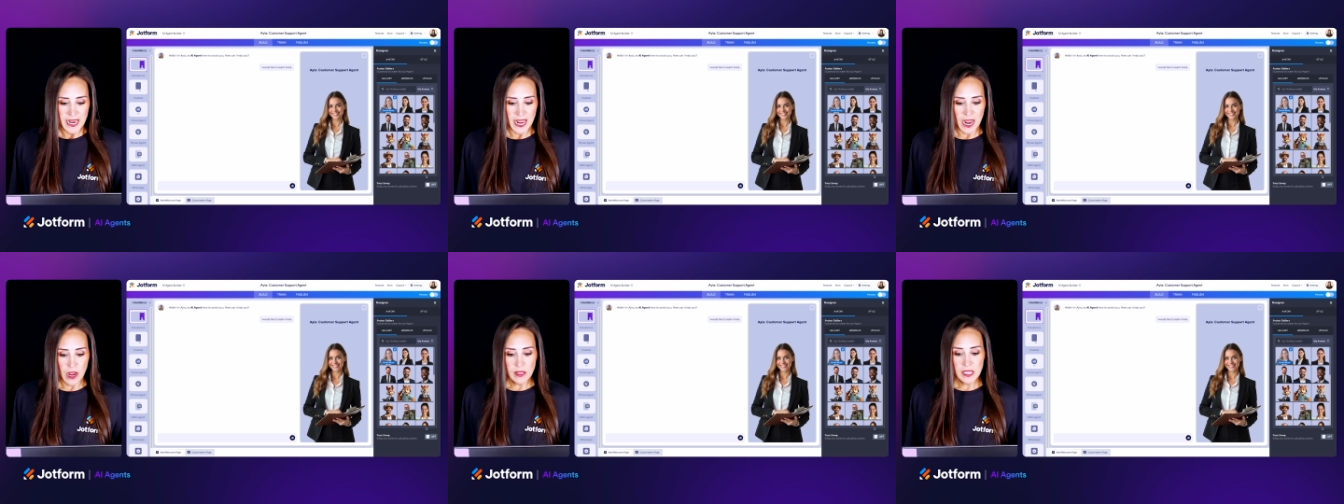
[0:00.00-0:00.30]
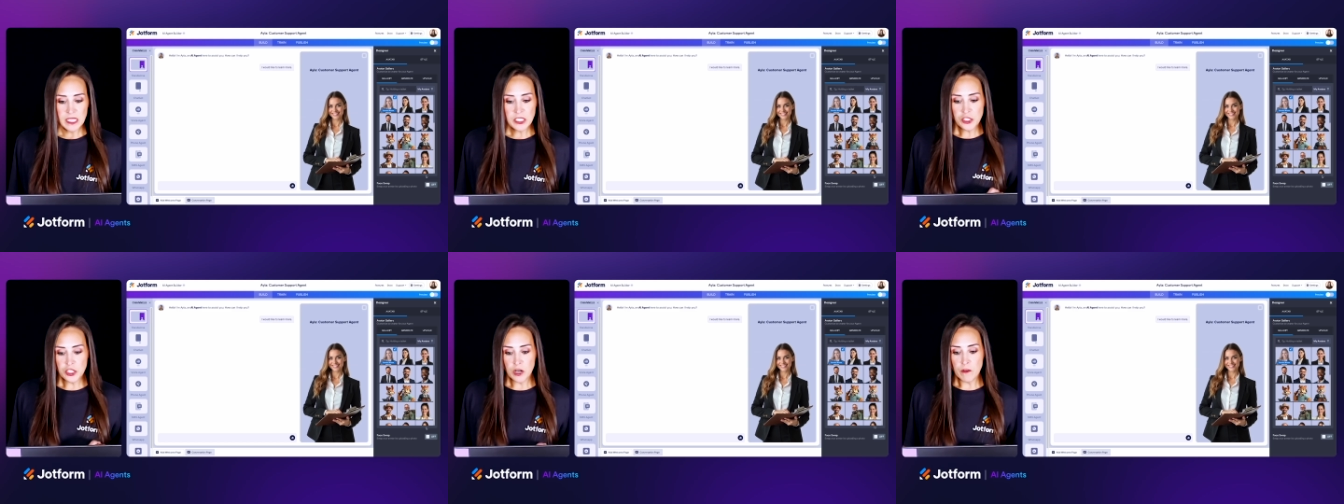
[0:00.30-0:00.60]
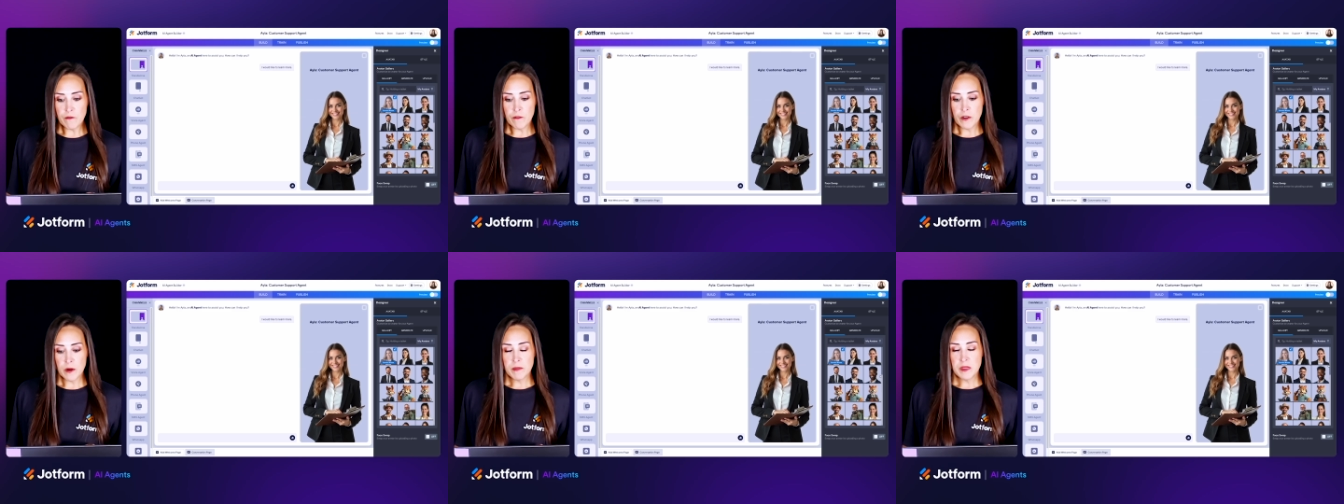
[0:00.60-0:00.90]
Now let's
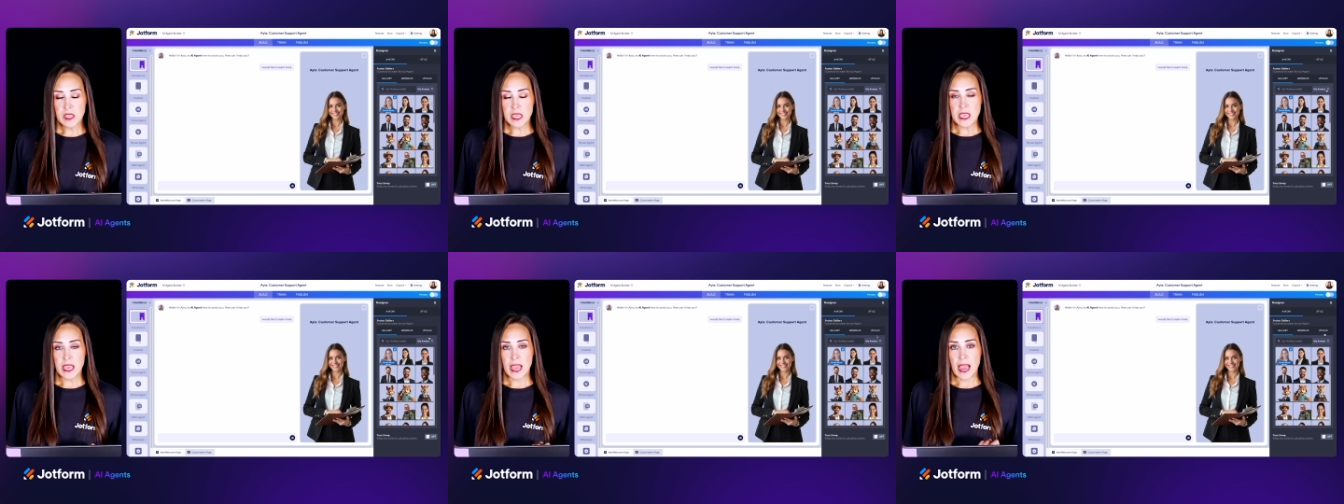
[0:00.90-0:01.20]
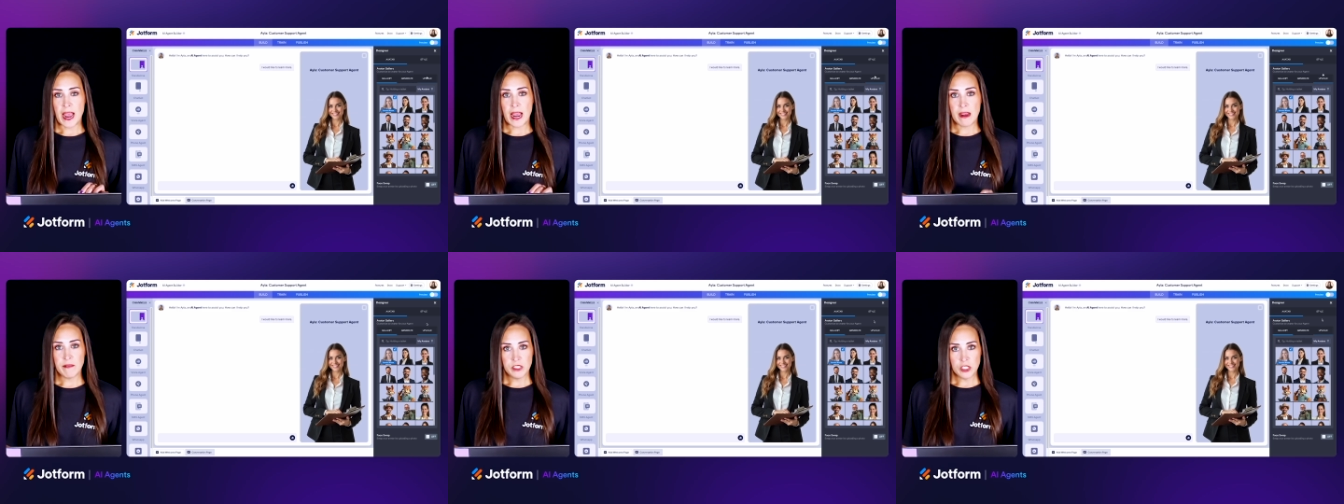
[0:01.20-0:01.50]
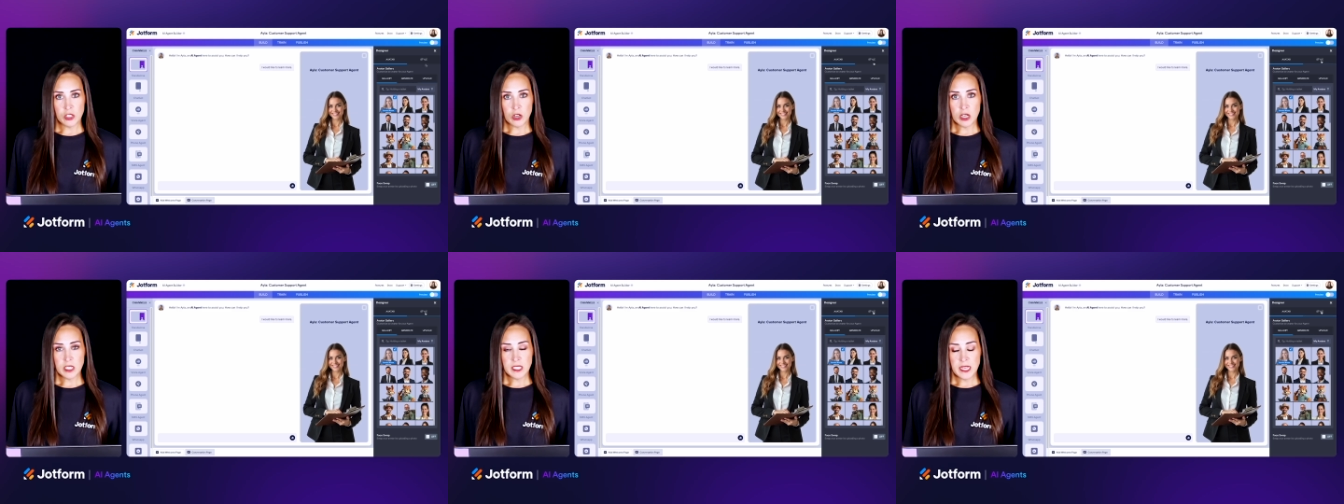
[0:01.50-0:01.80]
jump from the
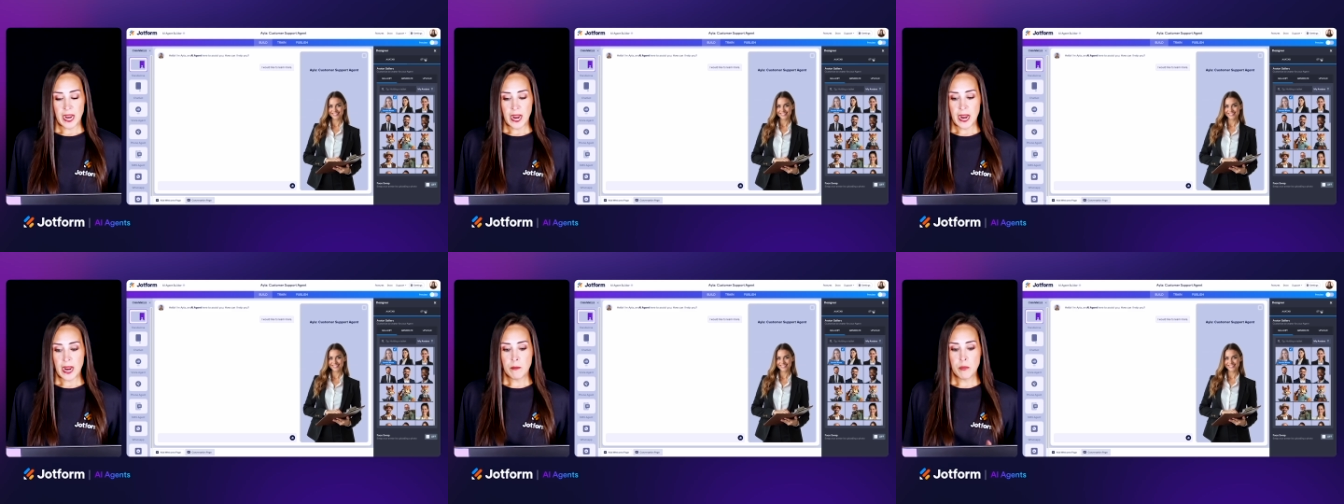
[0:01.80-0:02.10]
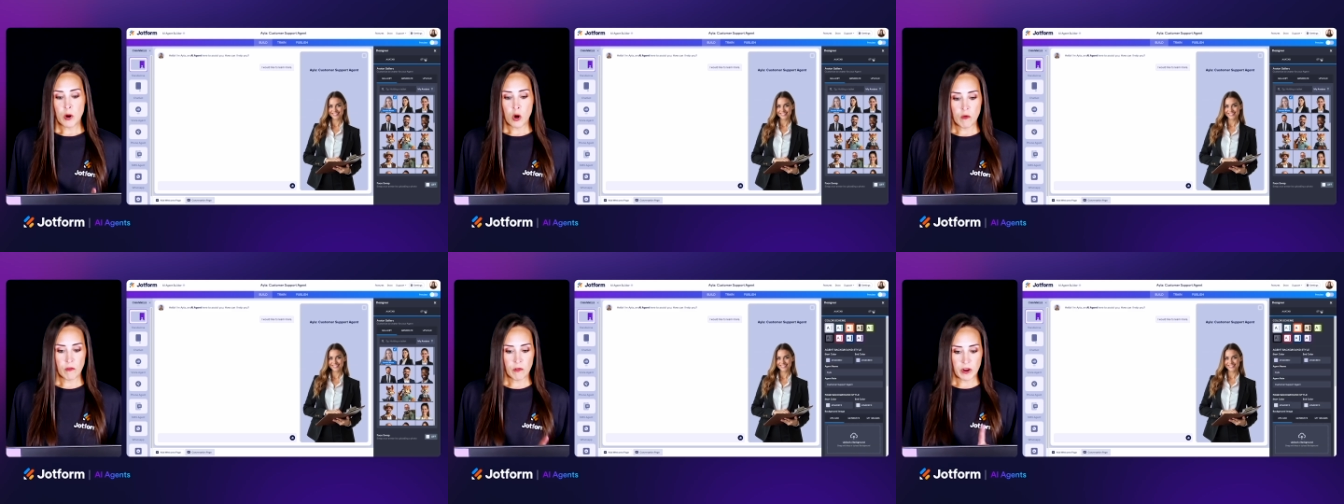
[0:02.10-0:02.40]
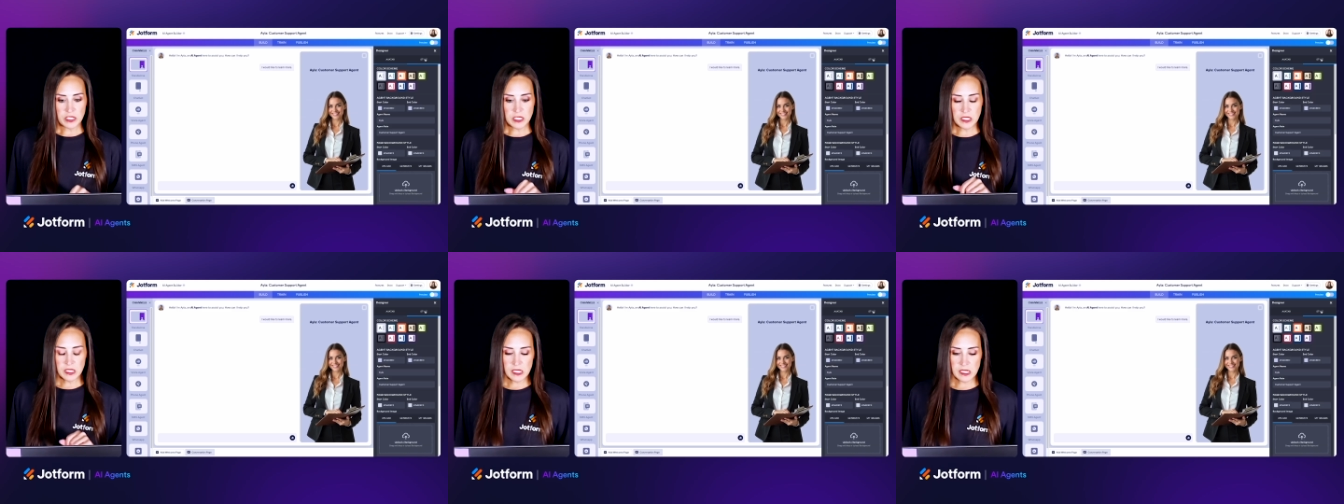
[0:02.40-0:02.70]
avatar tab
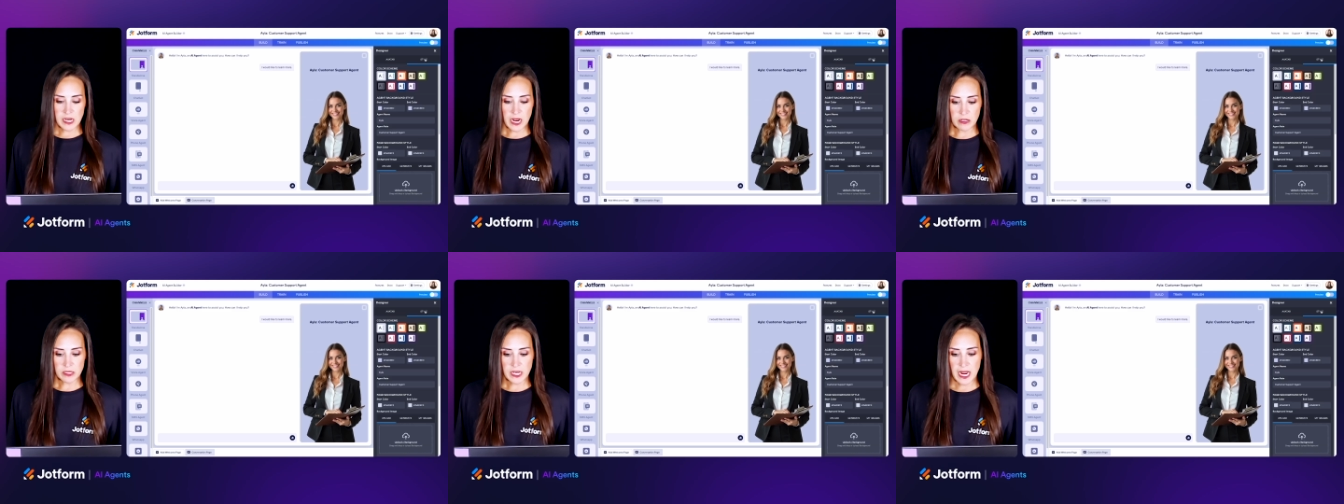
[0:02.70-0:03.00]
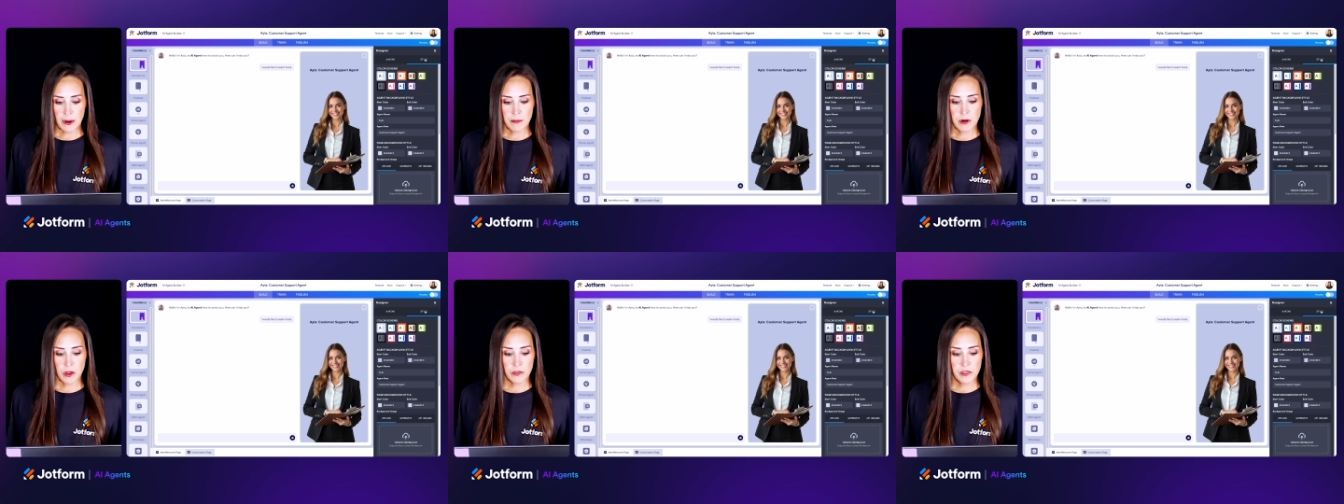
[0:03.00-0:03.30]
over into the style tab.